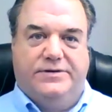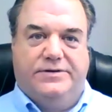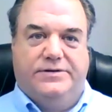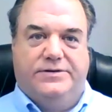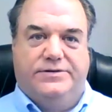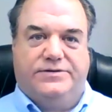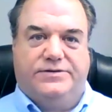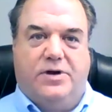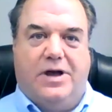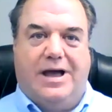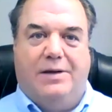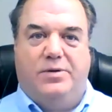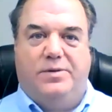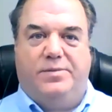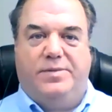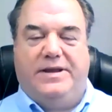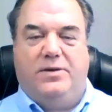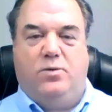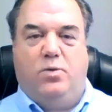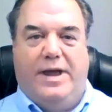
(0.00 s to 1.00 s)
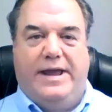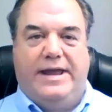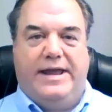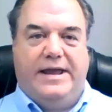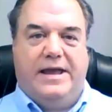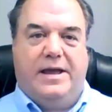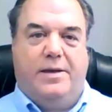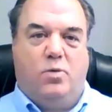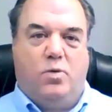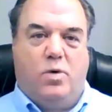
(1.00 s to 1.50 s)
So I would be waking
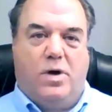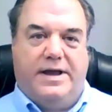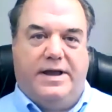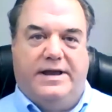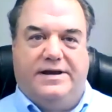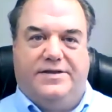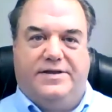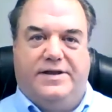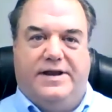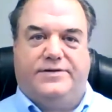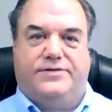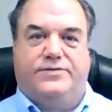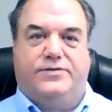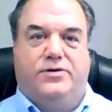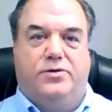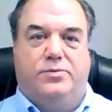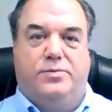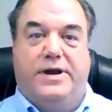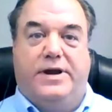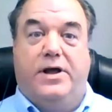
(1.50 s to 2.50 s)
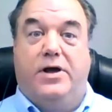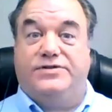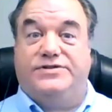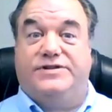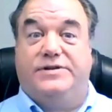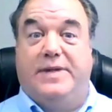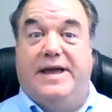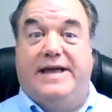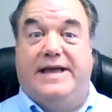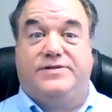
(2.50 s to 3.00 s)
up, walking into the next room, and
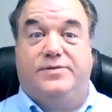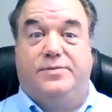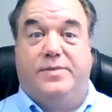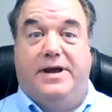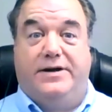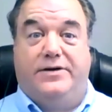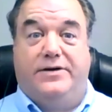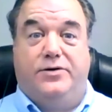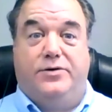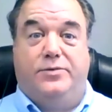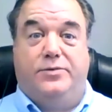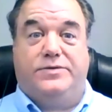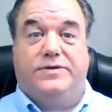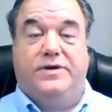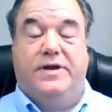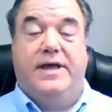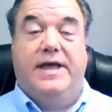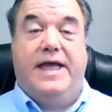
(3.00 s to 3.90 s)
hosting mastermind groups,